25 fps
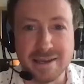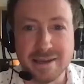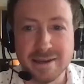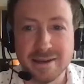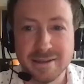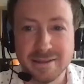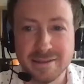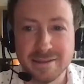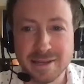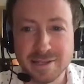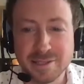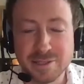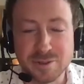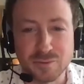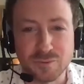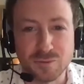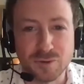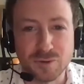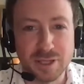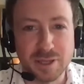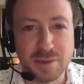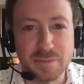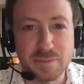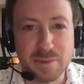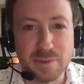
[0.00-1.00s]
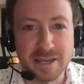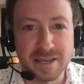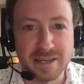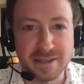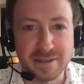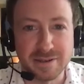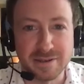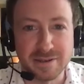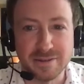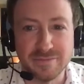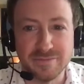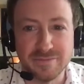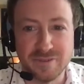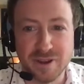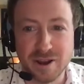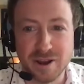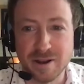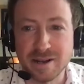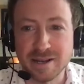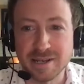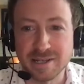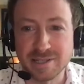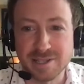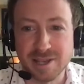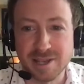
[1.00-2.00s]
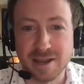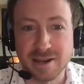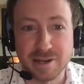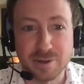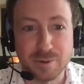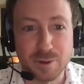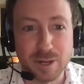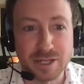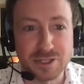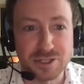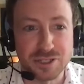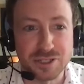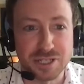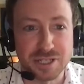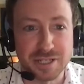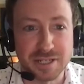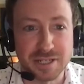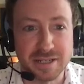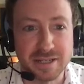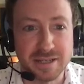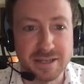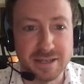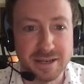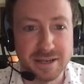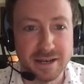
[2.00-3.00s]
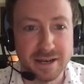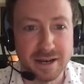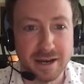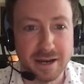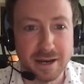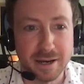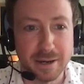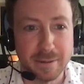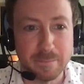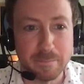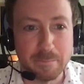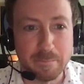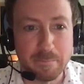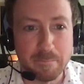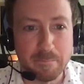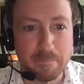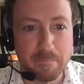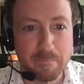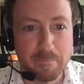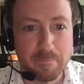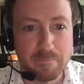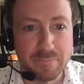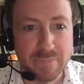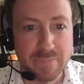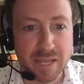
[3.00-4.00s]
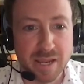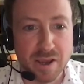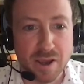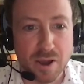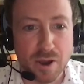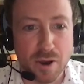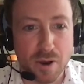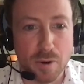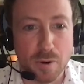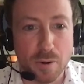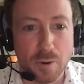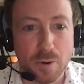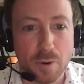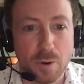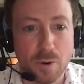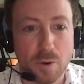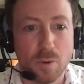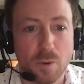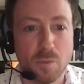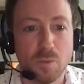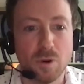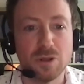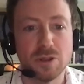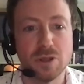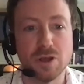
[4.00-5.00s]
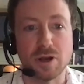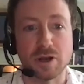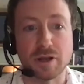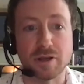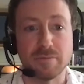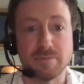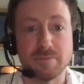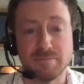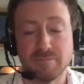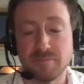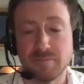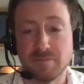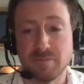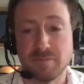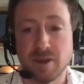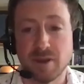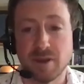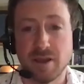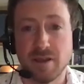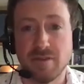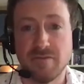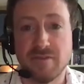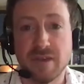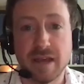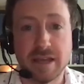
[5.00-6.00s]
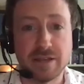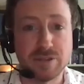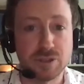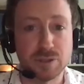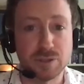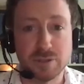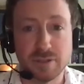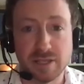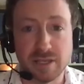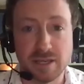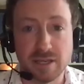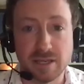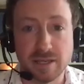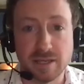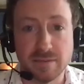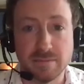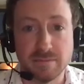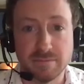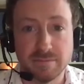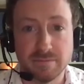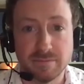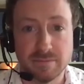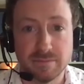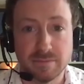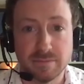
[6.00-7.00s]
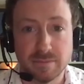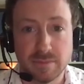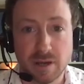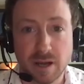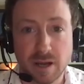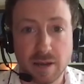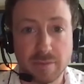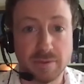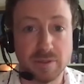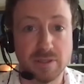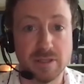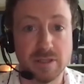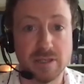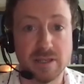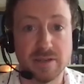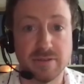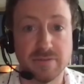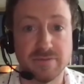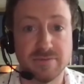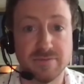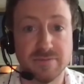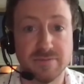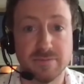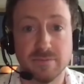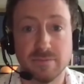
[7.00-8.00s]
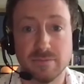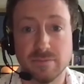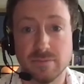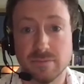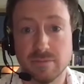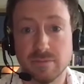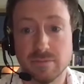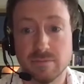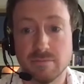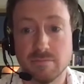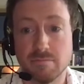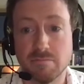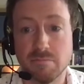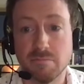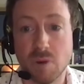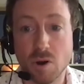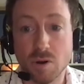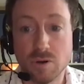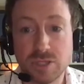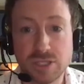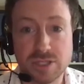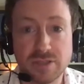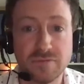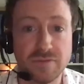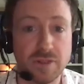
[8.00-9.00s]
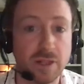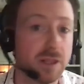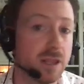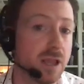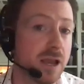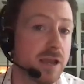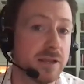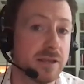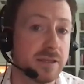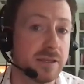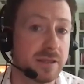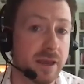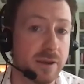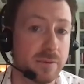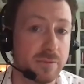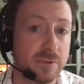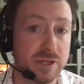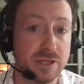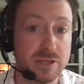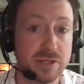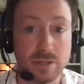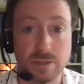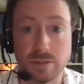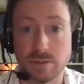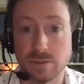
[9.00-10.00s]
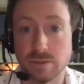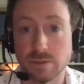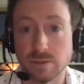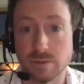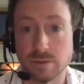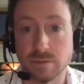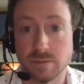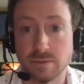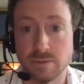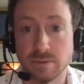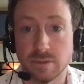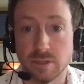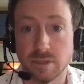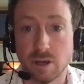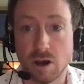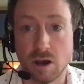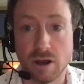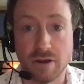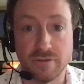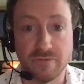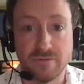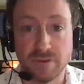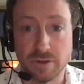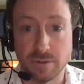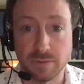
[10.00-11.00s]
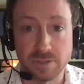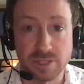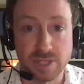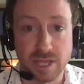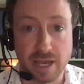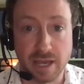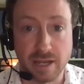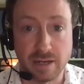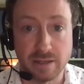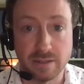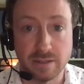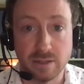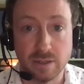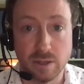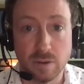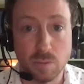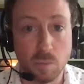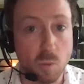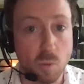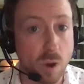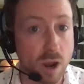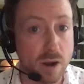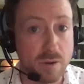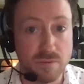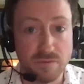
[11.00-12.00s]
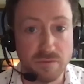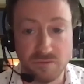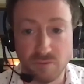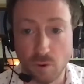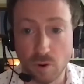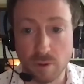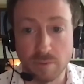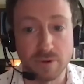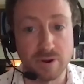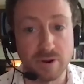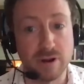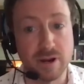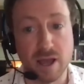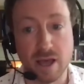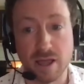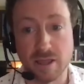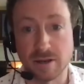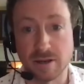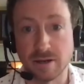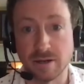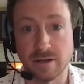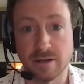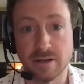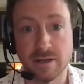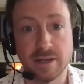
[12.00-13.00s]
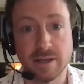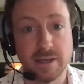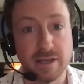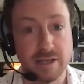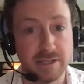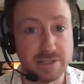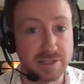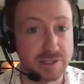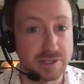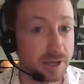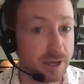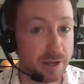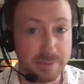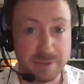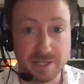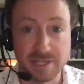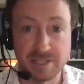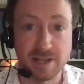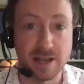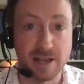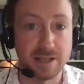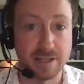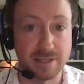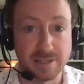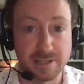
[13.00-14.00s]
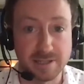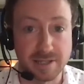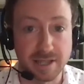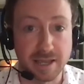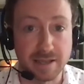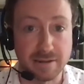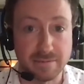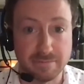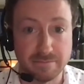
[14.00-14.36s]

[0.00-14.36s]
That's a really big, very exciting question. Well, look, eventually, I believe most of the lighting that we do on a film set, one form or another, is going to be solid state.